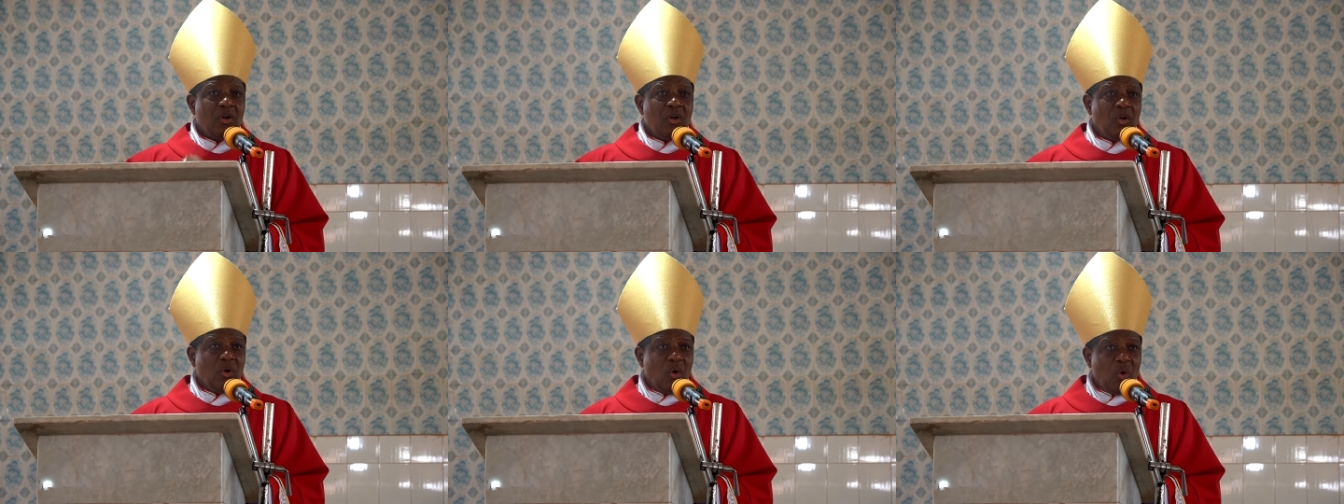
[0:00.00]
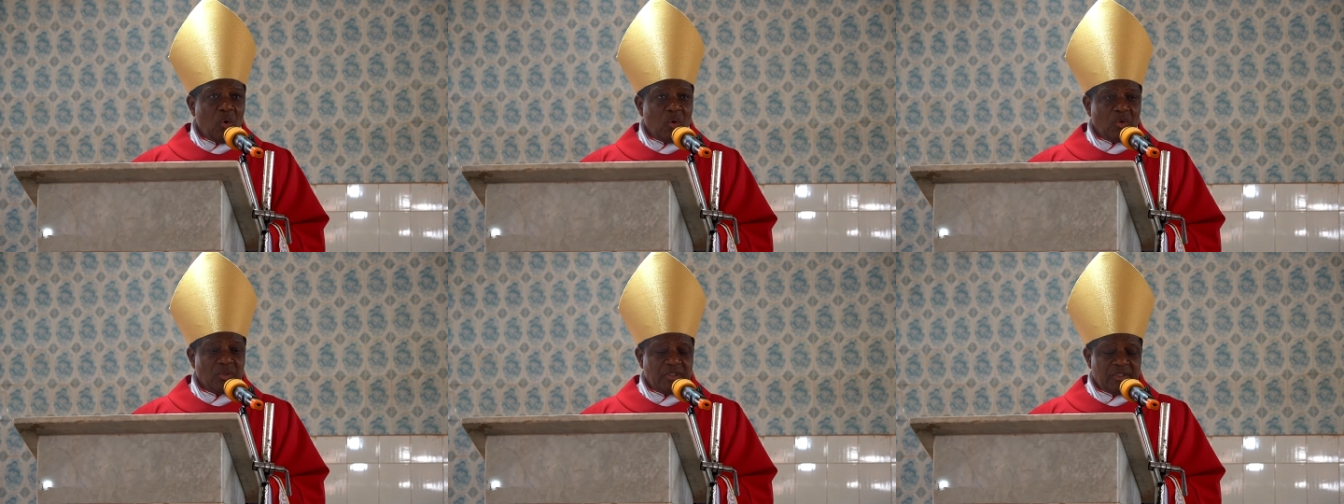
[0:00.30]

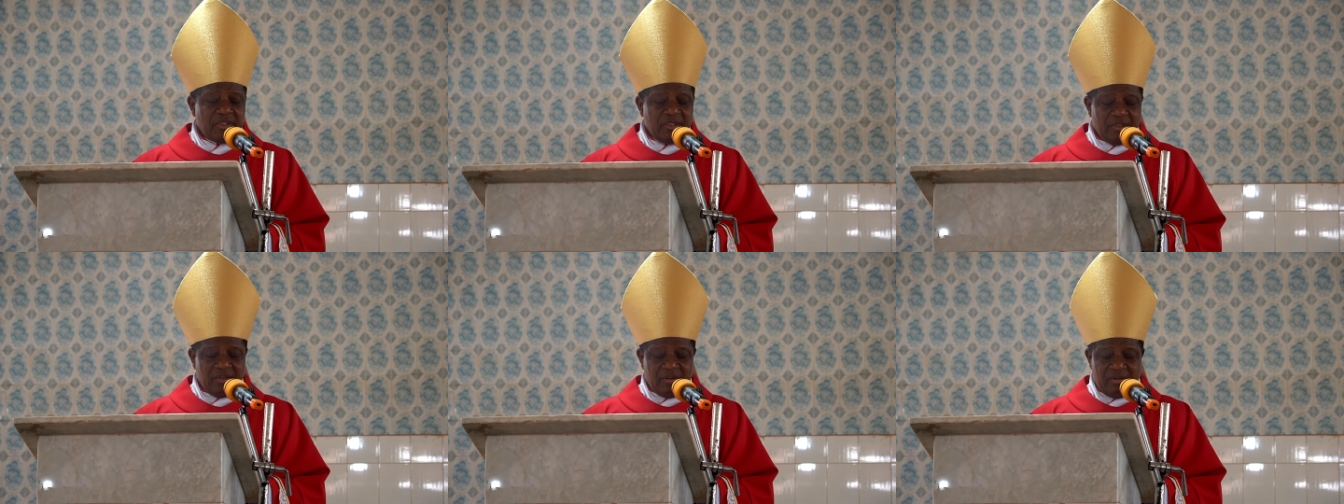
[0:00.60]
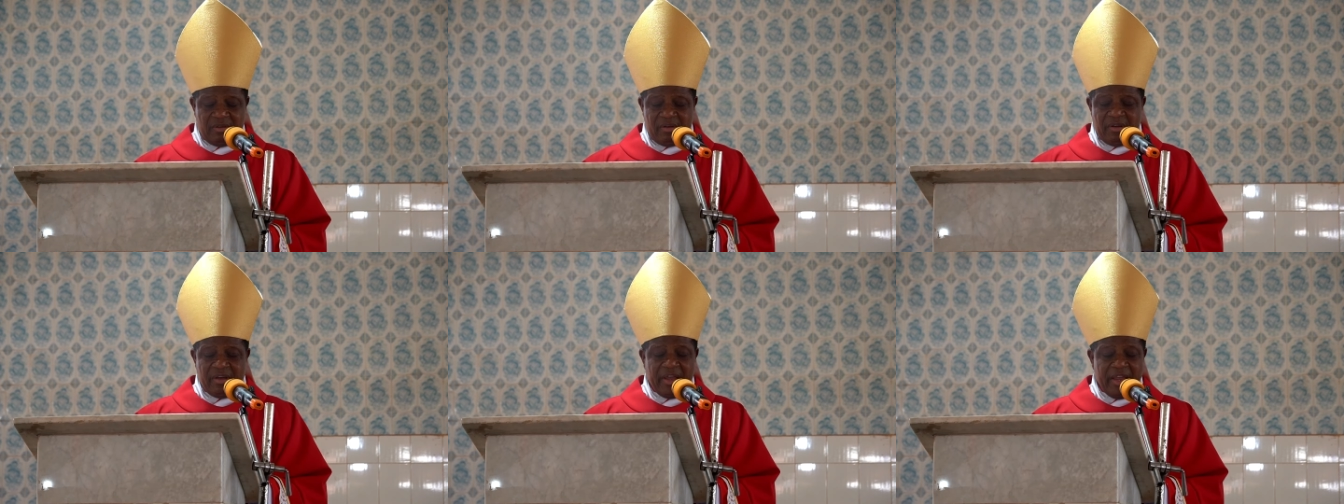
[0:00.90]
Lord,
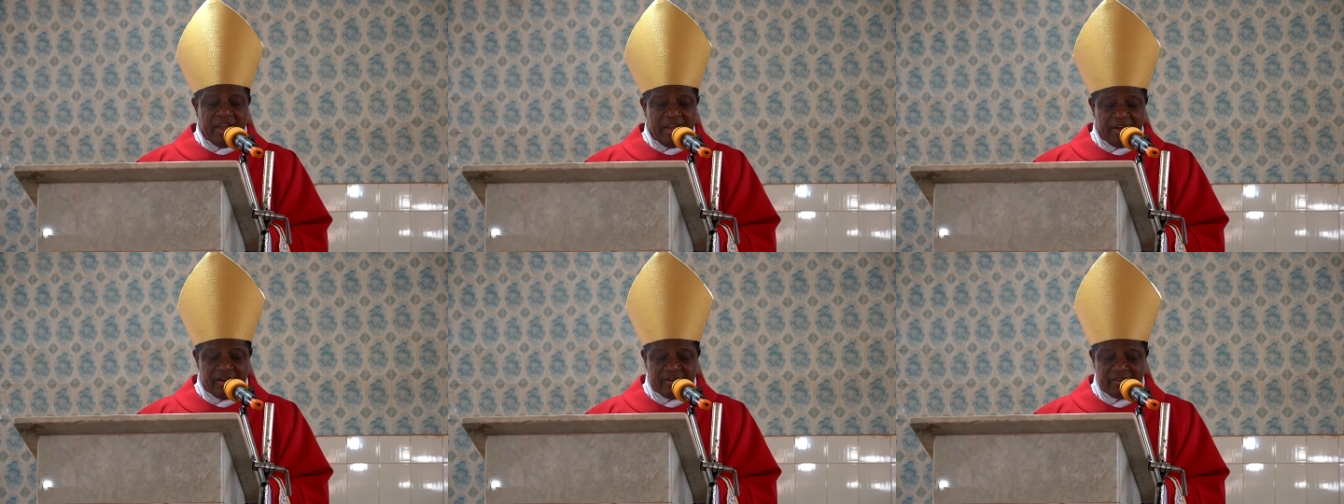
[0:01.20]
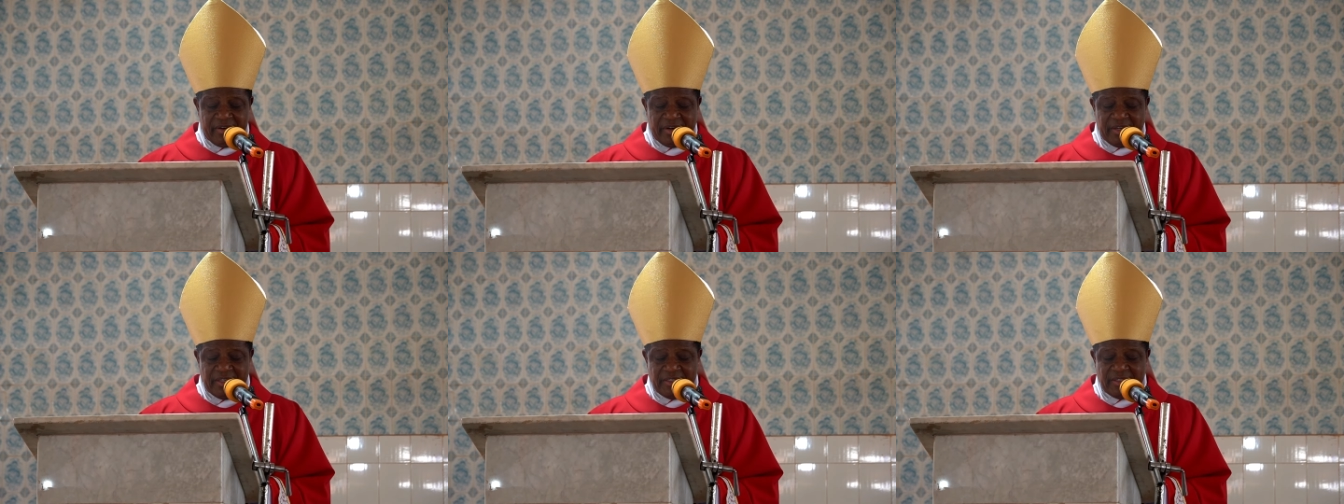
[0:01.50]

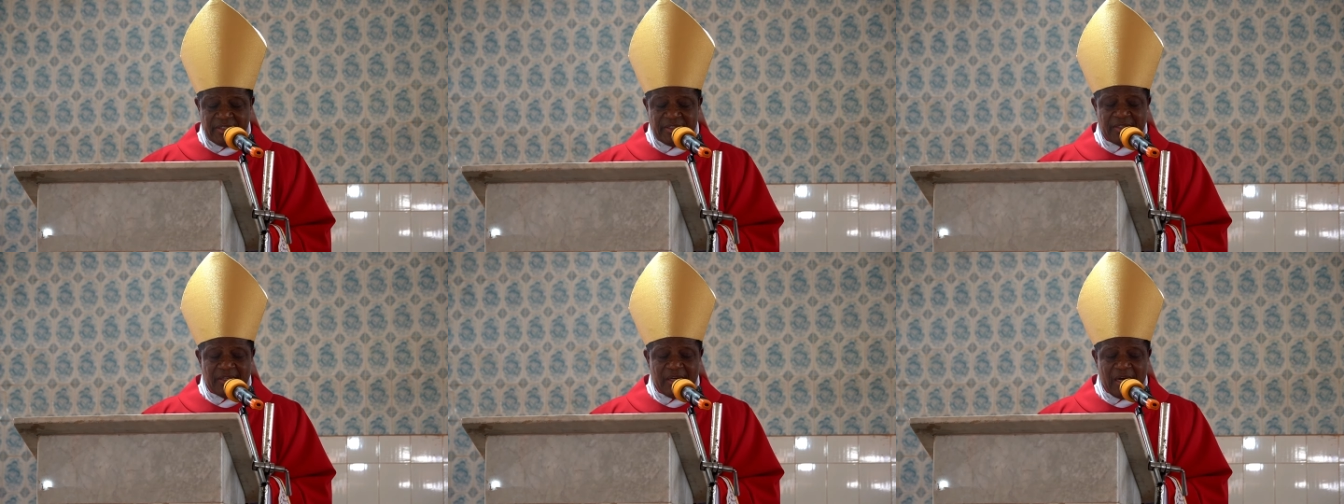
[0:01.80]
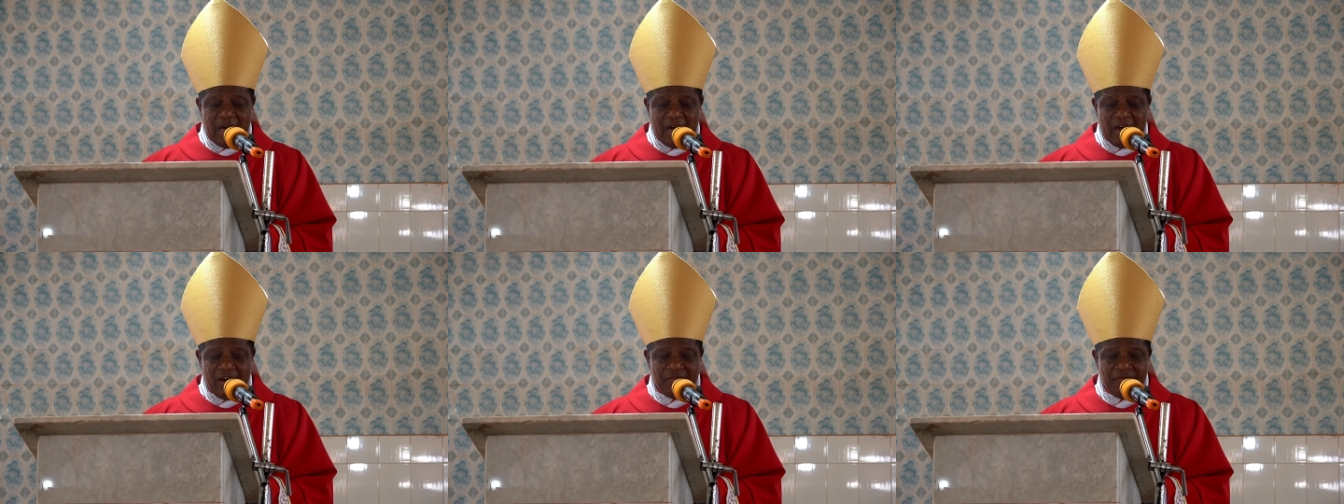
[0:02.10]

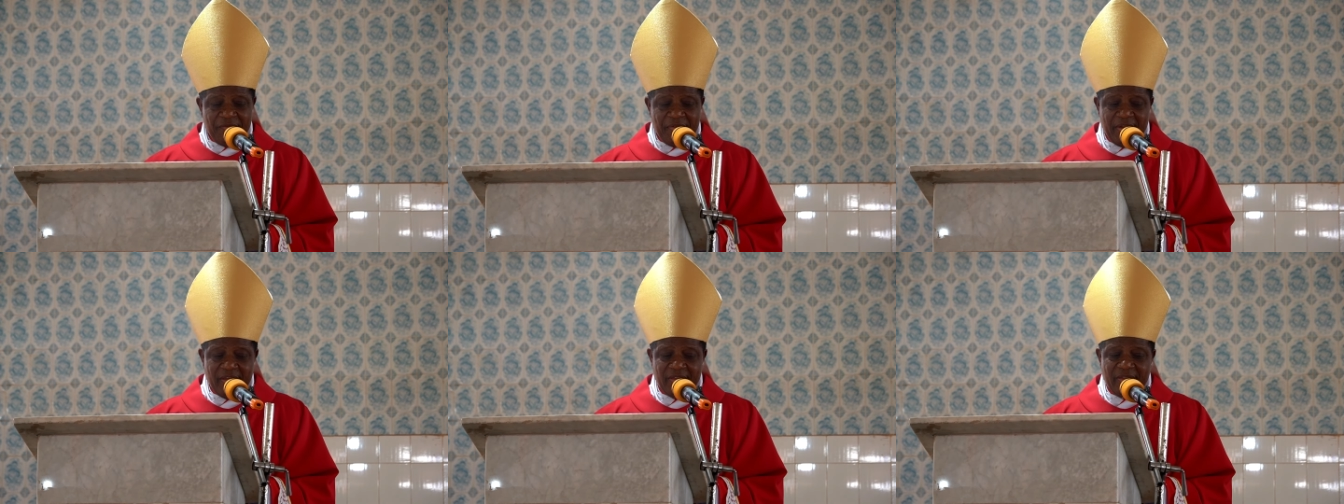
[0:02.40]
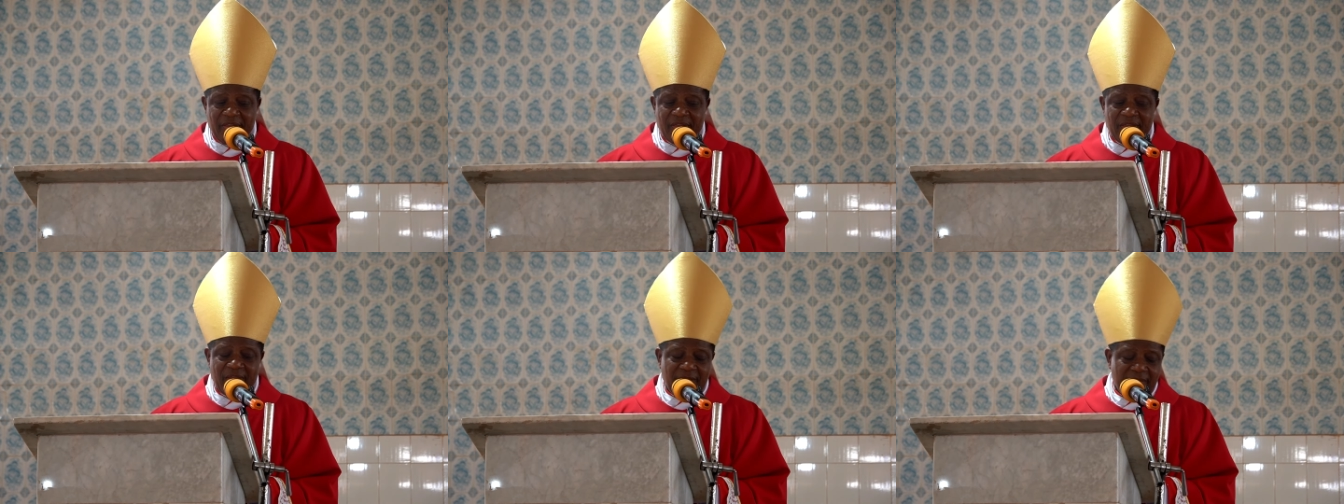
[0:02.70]
increase our
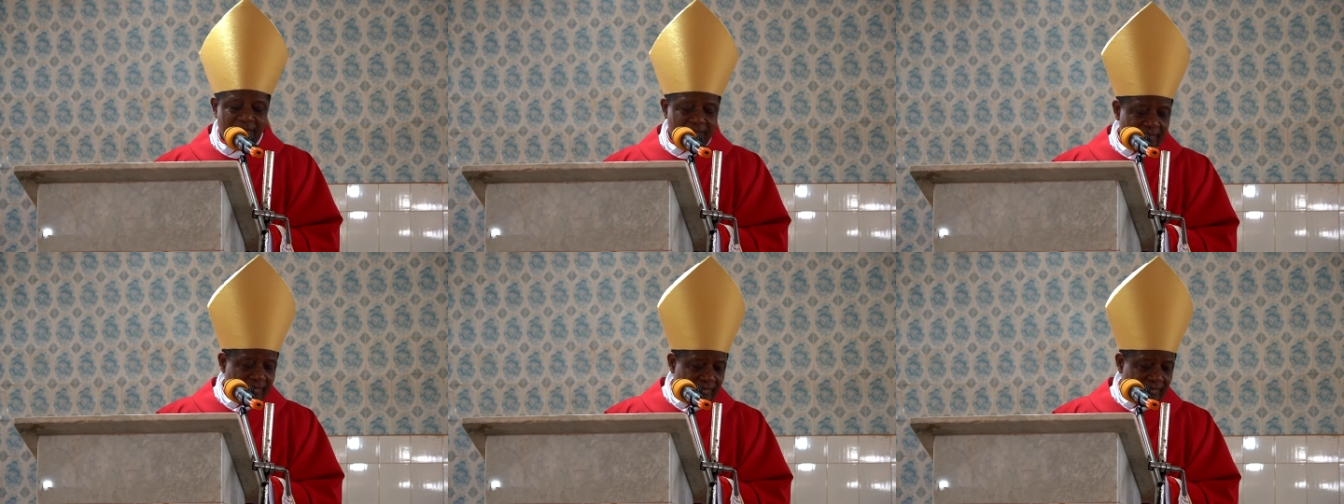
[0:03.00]
faith.